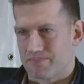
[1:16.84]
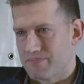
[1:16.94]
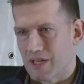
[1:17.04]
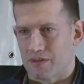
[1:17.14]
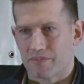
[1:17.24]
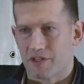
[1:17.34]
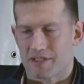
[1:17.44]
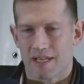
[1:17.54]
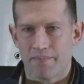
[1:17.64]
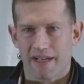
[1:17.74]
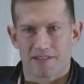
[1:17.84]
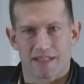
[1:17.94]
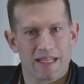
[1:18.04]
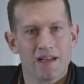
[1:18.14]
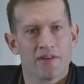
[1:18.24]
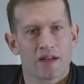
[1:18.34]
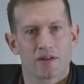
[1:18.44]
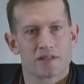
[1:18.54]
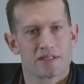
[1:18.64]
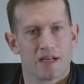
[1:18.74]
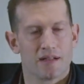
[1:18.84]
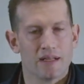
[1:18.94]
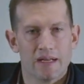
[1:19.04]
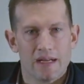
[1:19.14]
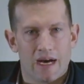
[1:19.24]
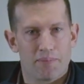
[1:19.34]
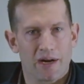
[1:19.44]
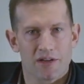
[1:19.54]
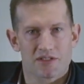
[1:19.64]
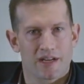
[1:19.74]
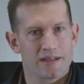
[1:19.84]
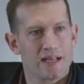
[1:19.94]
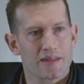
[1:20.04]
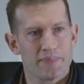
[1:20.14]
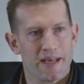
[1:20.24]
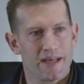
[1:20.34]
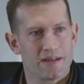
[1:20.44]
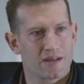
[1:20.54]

your teammates leaving, or till a parent's on a deathbed,